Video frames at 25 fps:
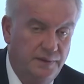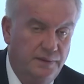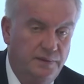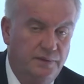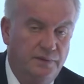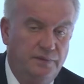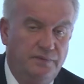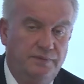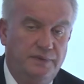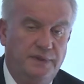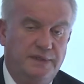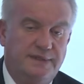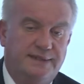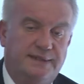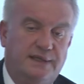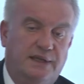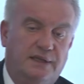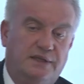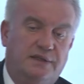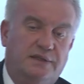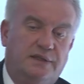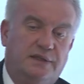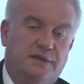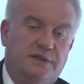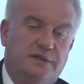We
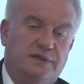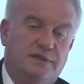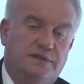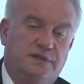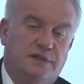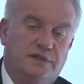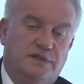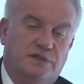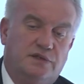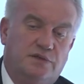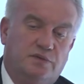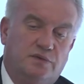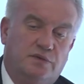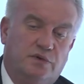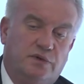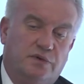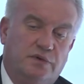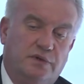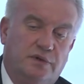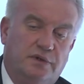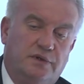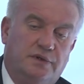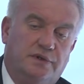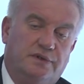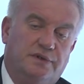said that it's a
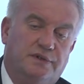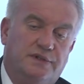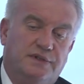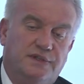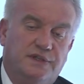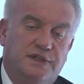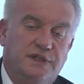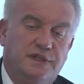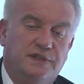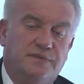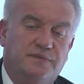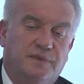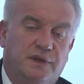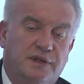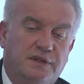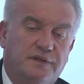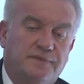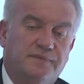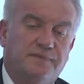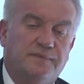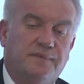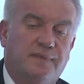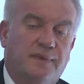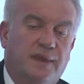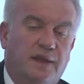smoker disease, but
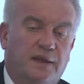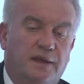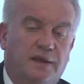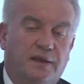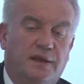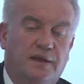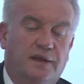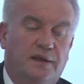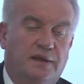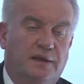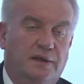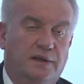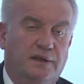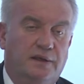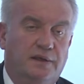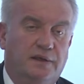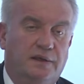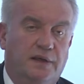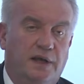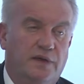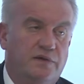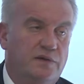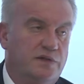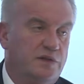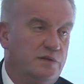
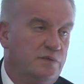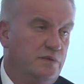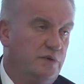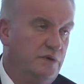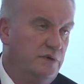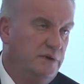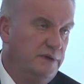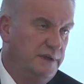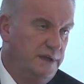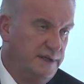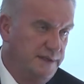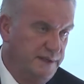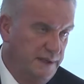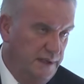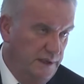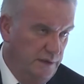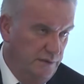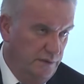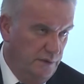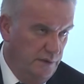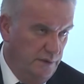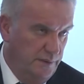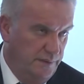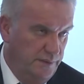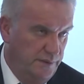every smoker does not
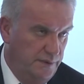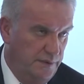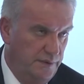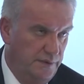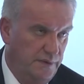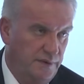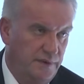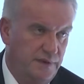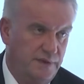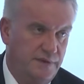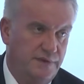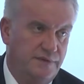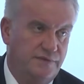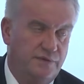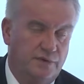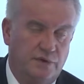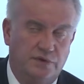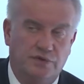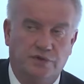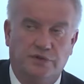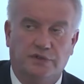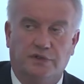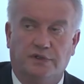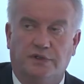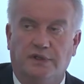develop this,
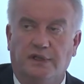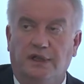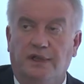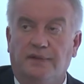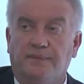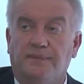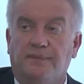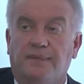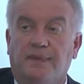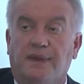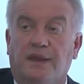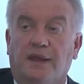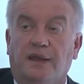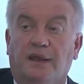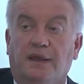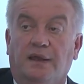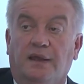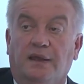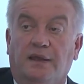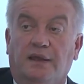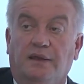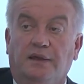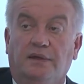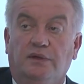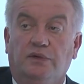fortunately.
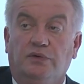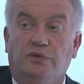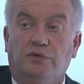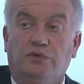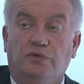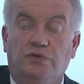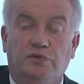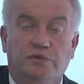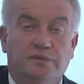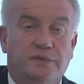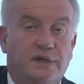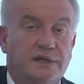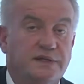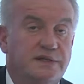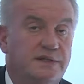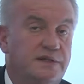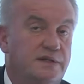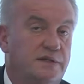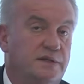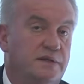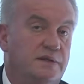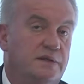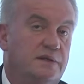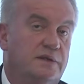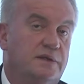Who
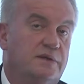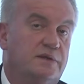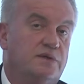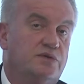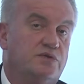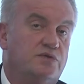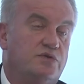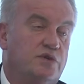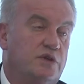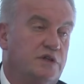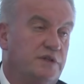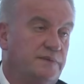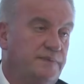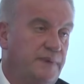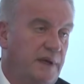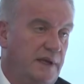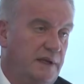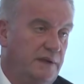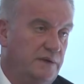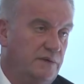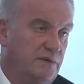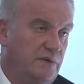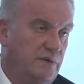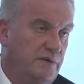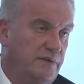must
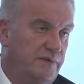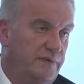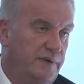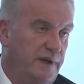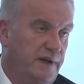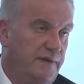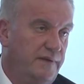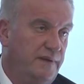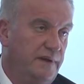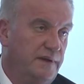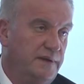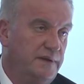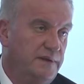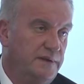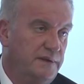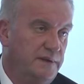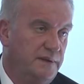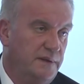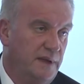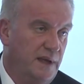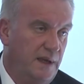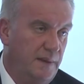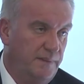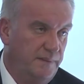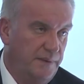suspect of having
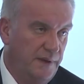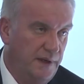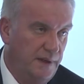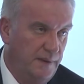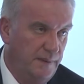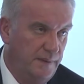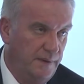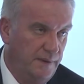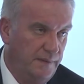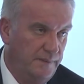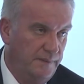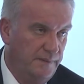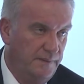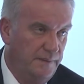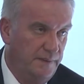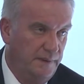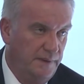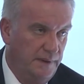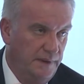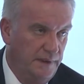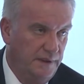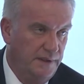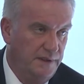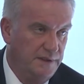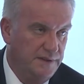a problem
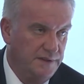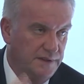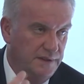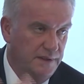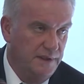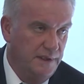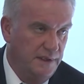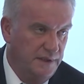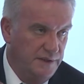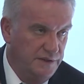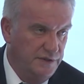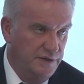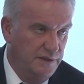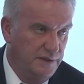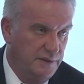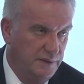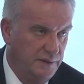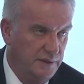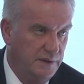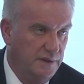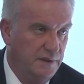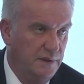in his laryngeal